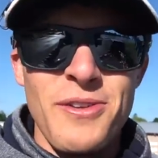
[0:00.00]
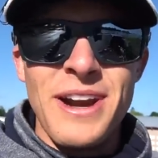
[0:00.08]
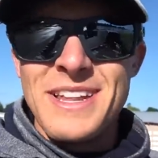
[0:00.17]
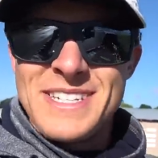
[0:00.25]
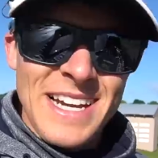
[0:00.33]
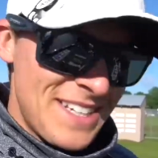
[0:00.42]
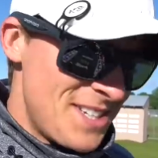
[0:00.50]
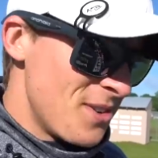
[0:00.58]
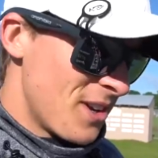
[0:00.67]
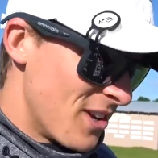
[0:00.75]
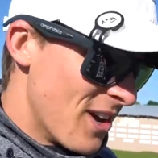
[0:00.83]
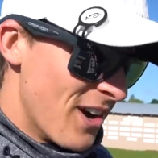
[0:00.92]
United States as you
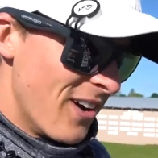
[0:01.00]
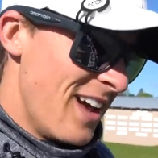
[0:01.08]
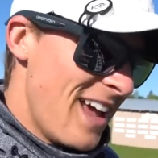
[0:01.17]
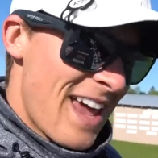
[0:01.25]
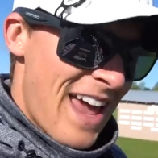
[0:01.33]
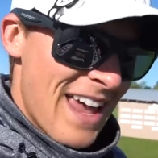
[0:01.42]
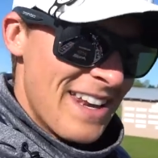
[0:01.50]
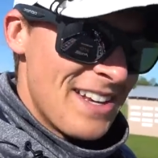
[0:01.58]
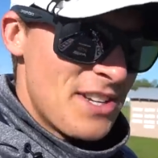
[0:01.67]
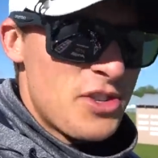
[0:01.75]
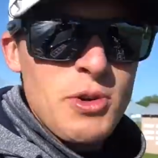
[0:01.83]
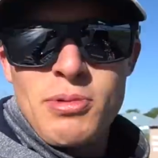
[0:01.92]
can go, and uh,
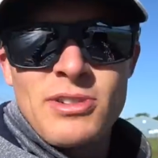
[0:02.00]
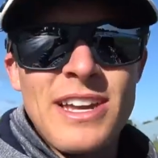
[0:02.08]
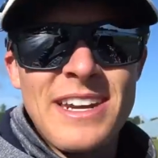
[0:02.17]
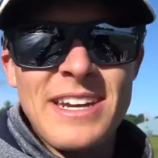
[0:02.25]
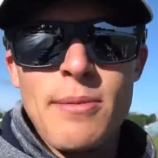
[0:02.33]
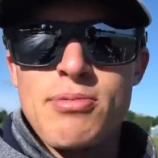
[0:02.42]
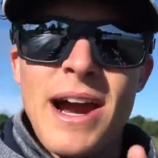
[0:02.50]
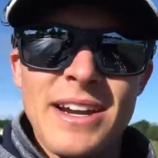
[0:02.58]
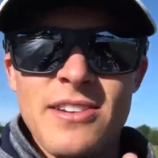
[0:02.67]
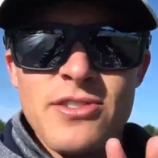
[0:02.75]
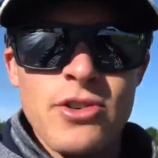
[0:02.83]
just super excited to get practice